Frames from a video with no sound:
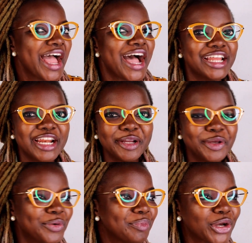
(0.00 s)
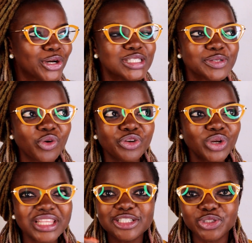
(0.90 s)
And then, because what
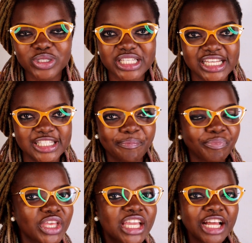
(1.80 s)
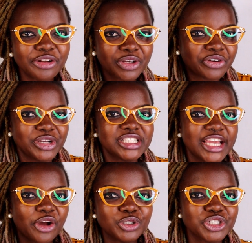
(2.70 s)
that does is it kind of creates a
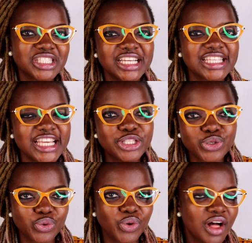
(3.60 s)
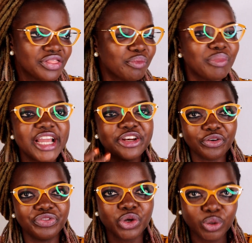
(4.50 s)
consciousness into the mind
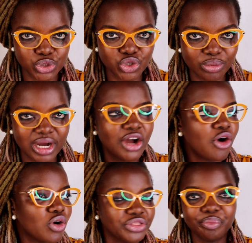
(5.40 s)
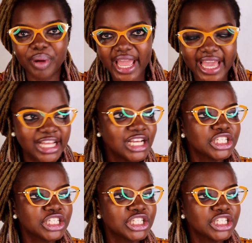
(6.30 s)
of the consumer or the buyer.